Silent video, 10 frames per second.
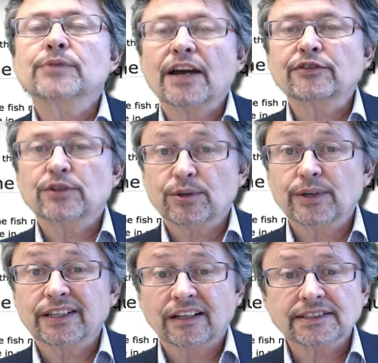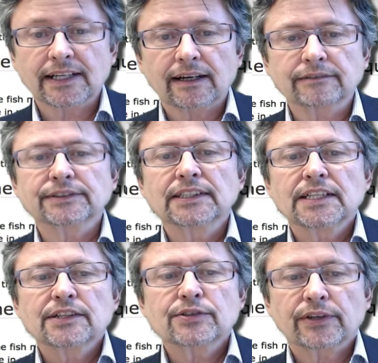We have to do it ourselves.
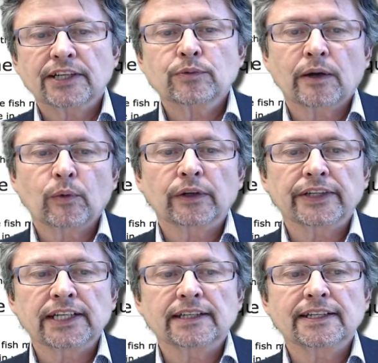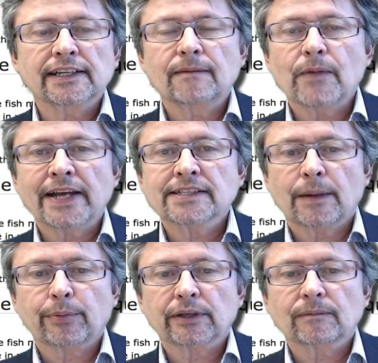So that's why we'll need the head
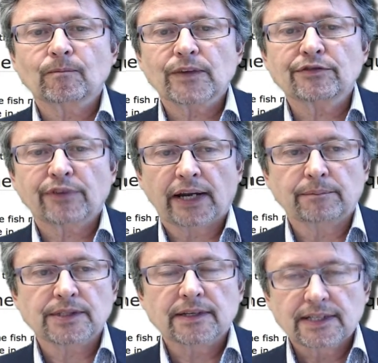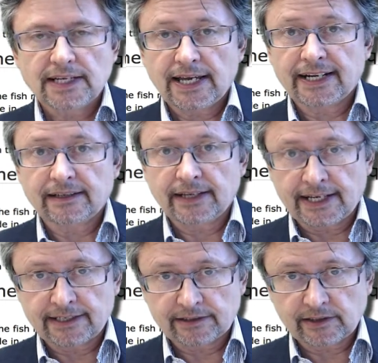separate frames and,
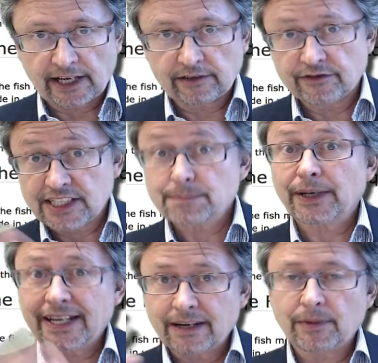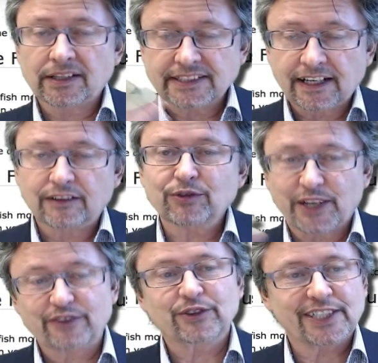and kind of display them ourselves one
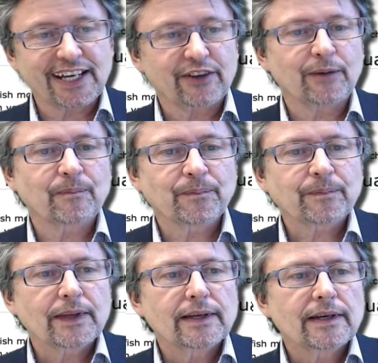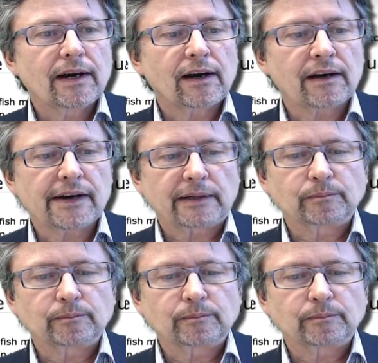after the other. All right.